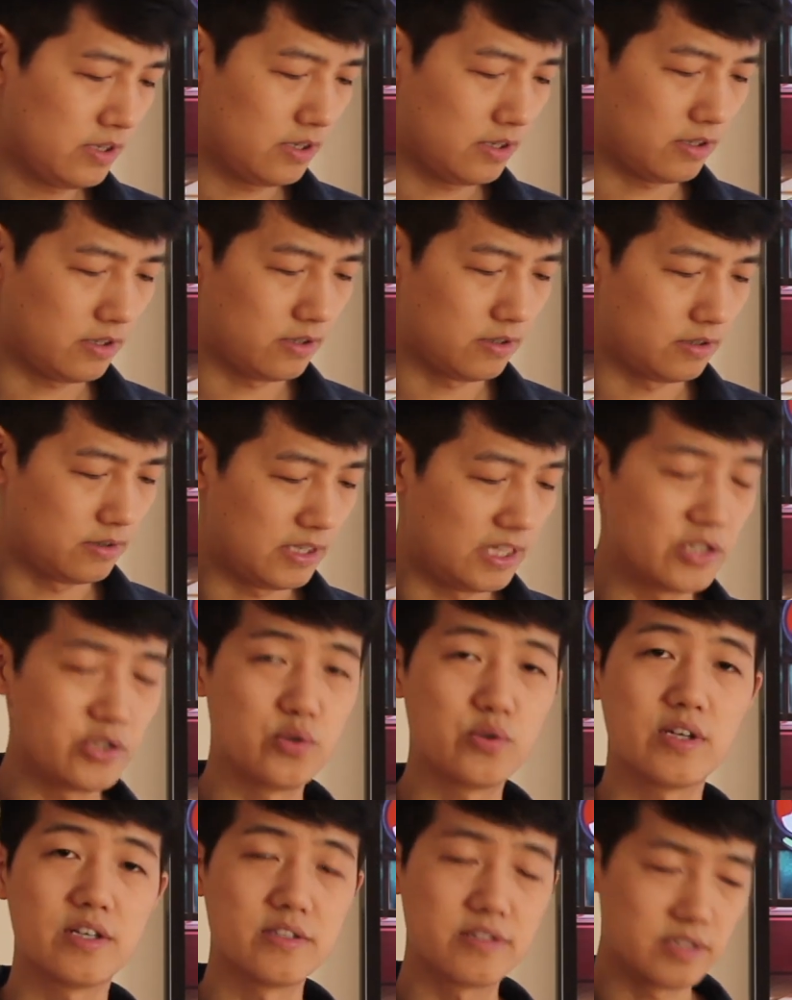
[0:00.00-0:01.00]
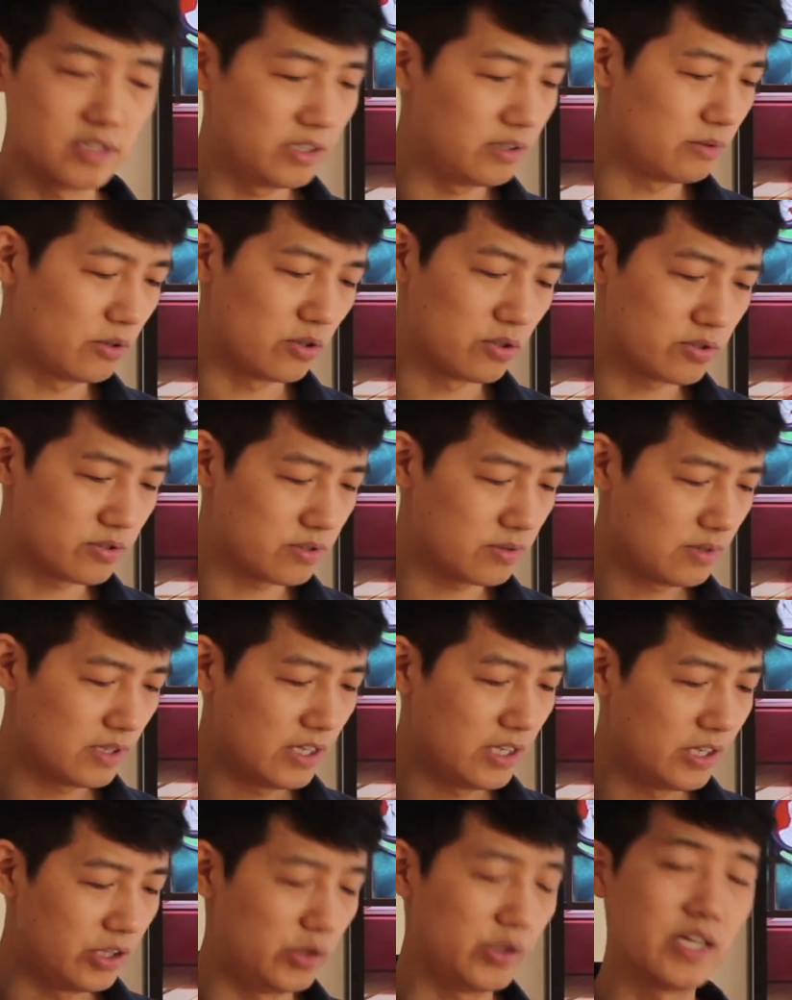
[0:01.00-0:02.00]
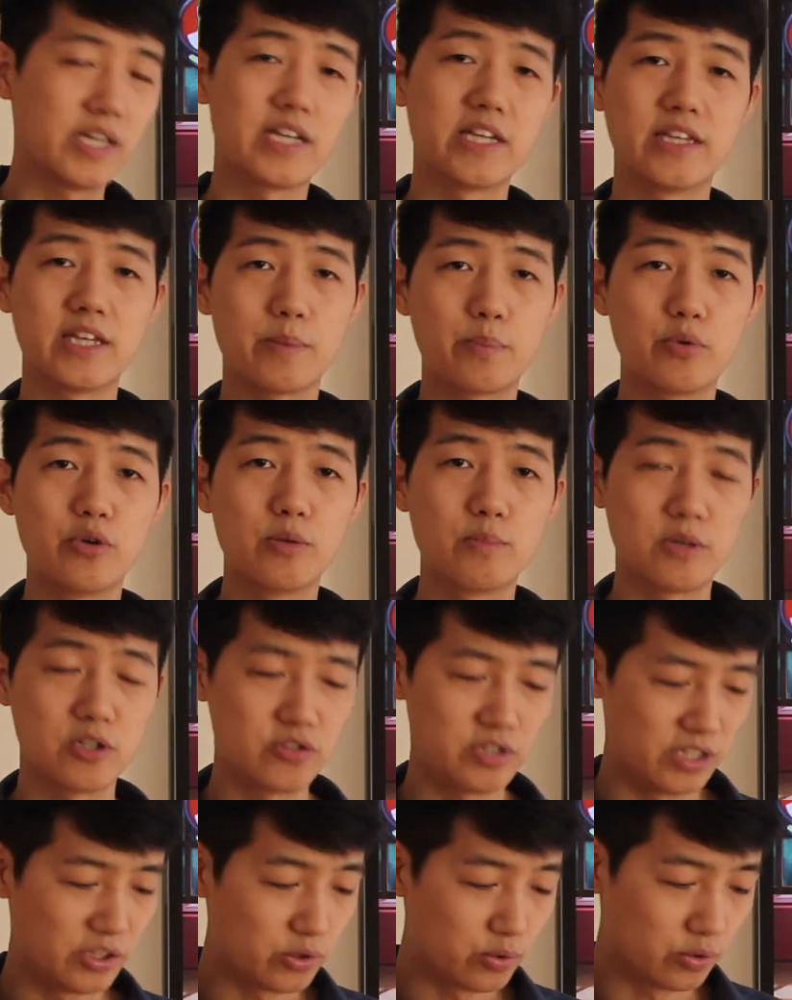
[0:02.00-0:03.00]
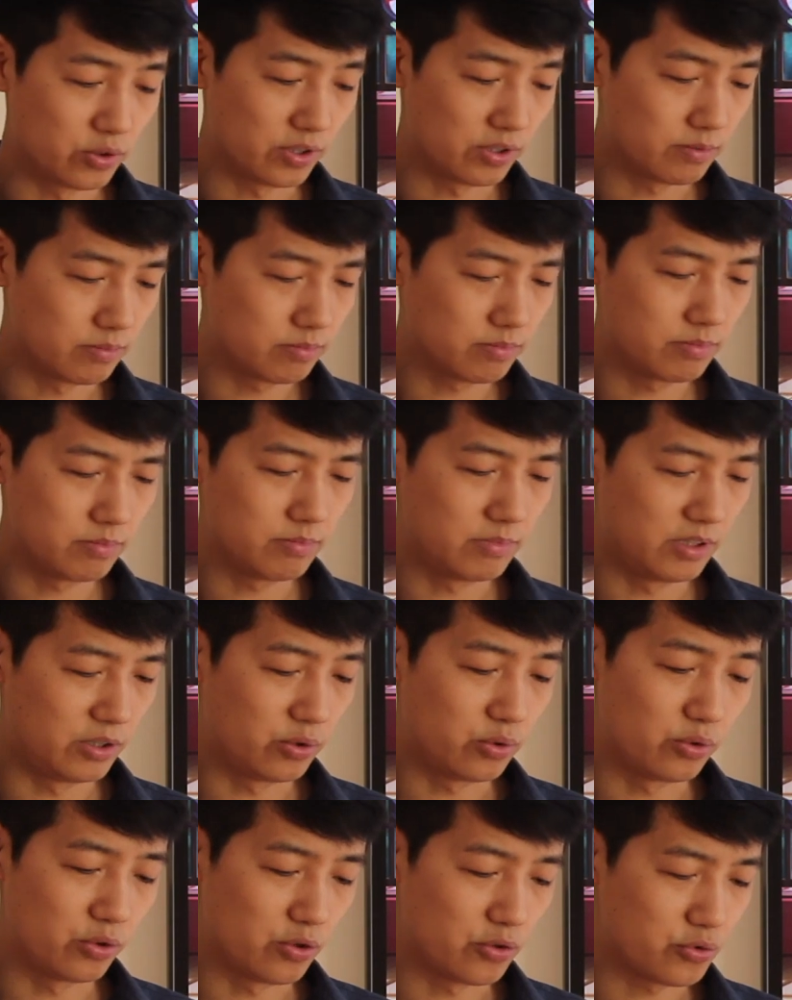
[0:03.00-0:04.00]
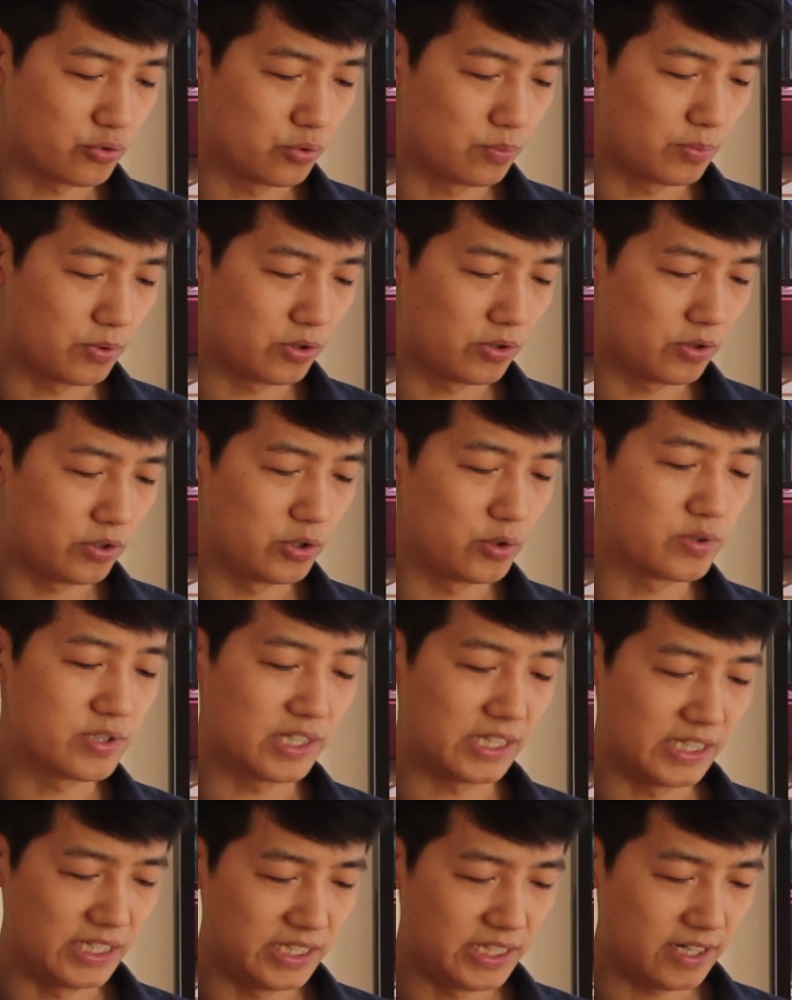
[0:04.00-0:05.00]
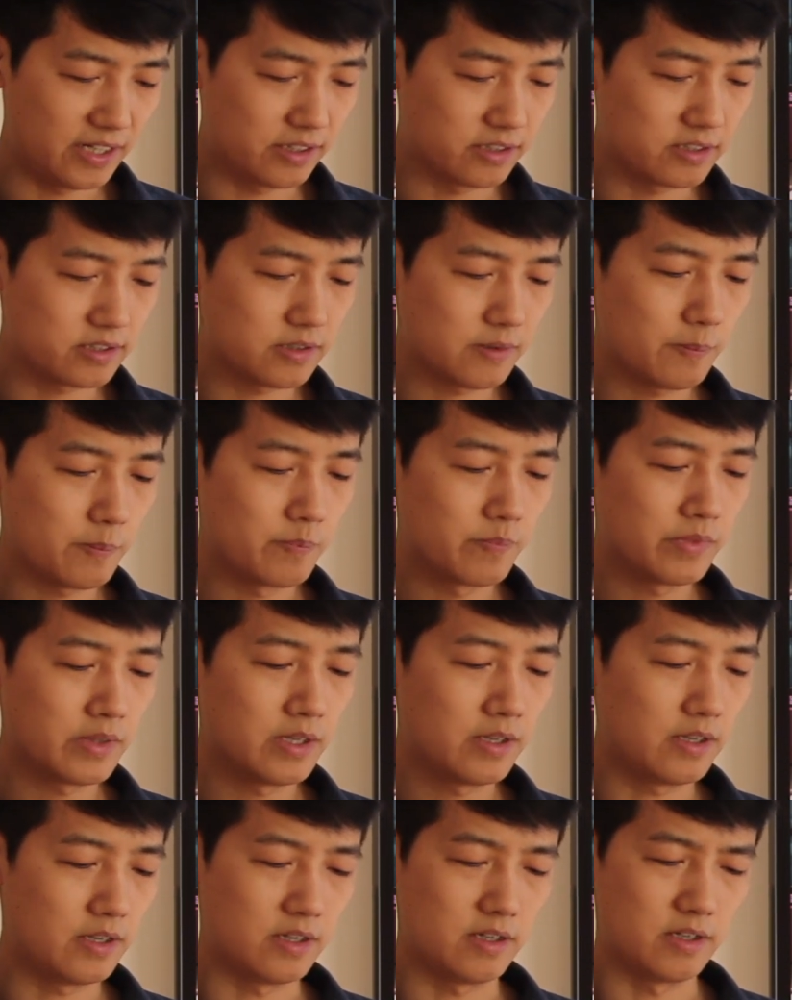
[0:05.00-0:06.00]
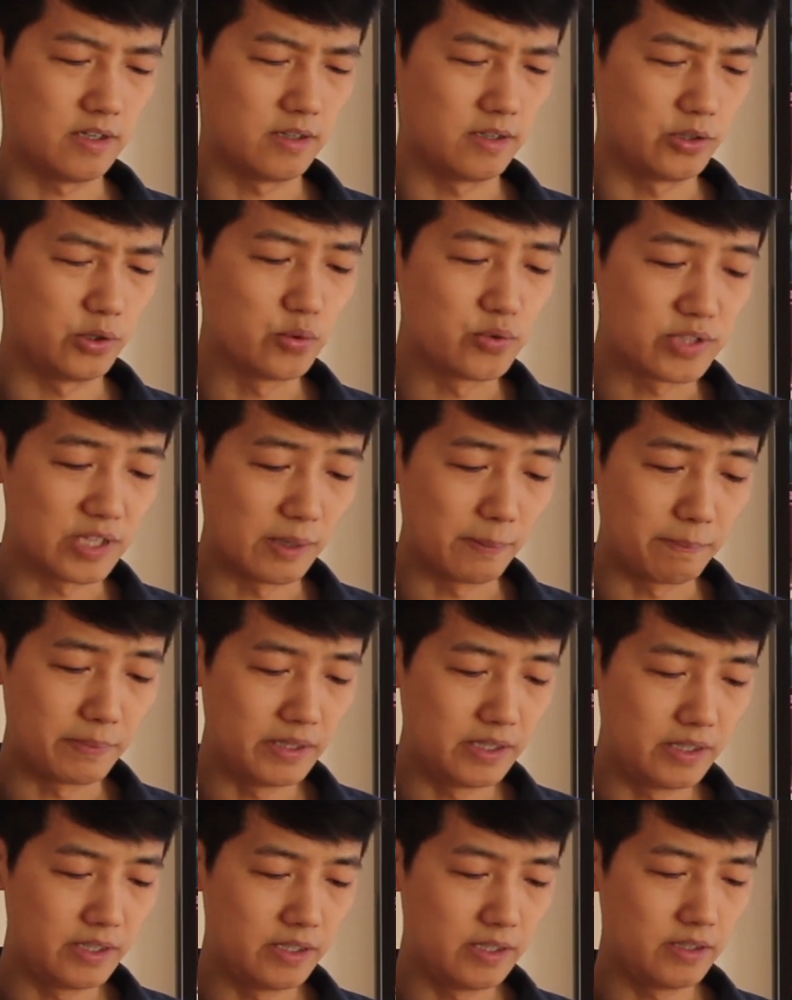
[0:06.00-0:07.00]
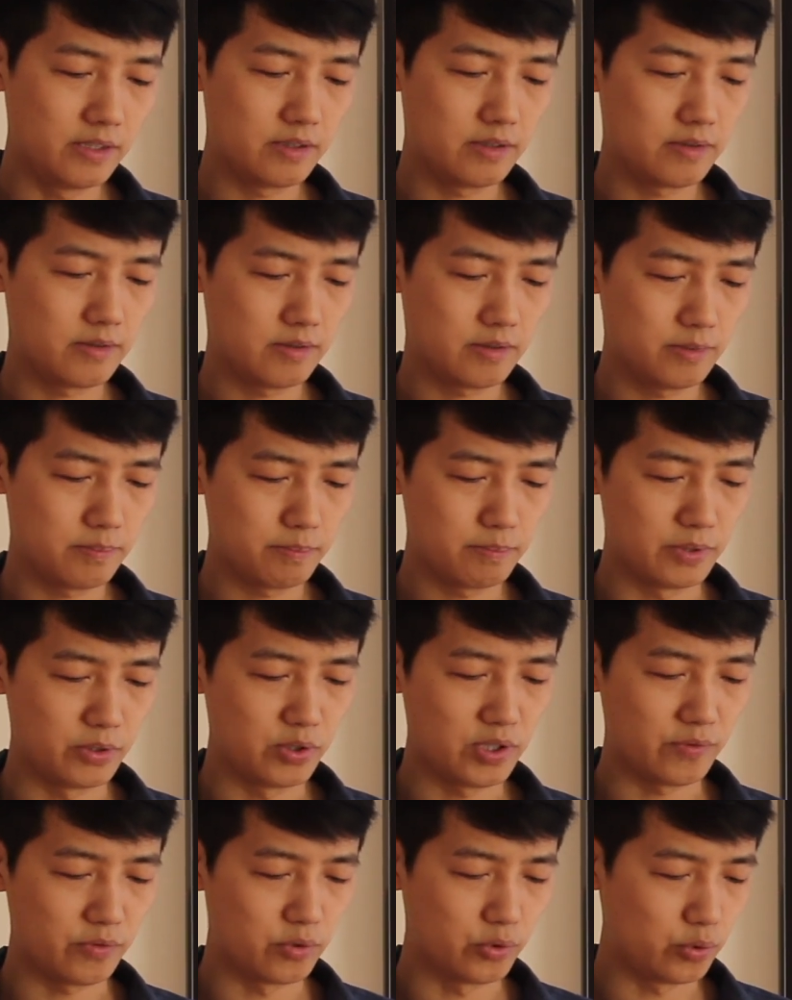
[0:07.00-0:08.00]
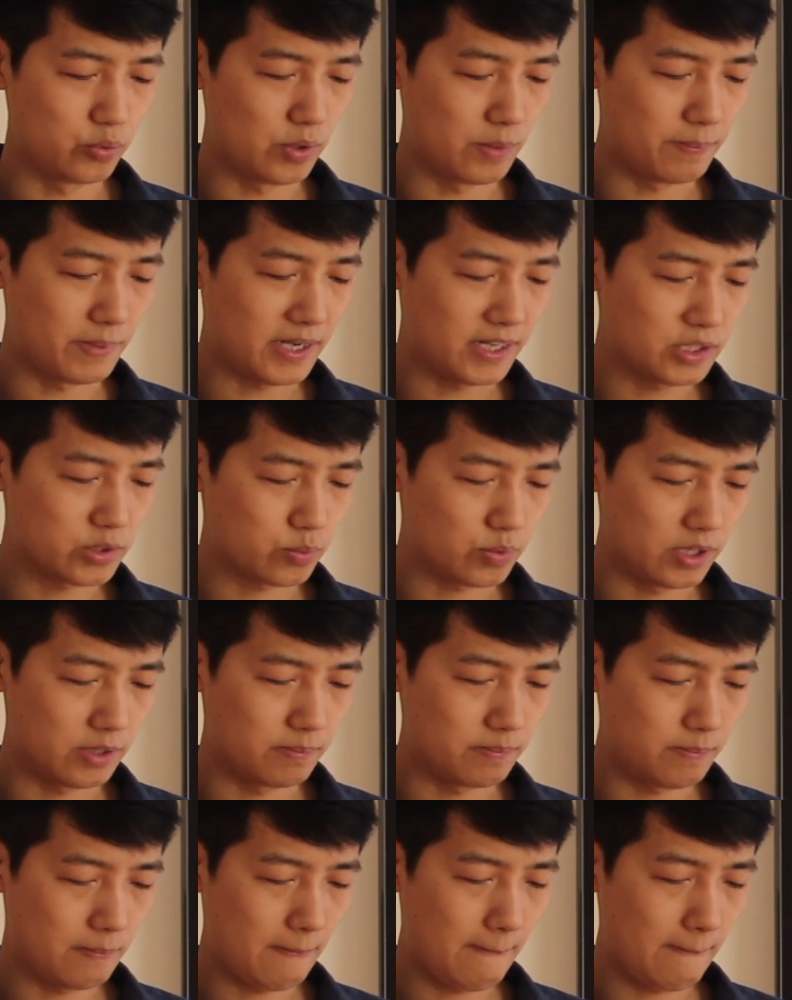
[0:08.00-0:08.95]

As you can see, you can connect pretty much into your super using EX, using B, but you have to do a back swipe,